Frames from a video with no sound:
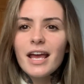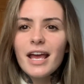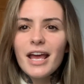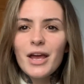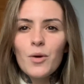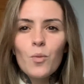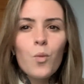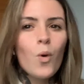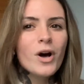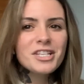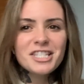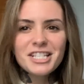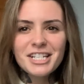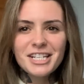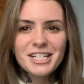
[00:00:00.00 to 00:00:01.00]
It
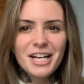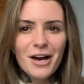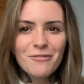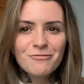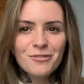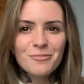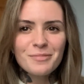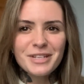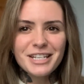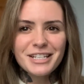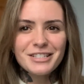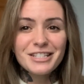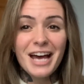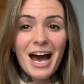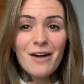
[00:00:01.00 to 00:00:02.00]
wasn't enough for me
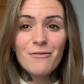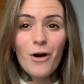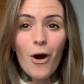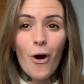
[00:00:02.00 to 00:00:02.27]
to have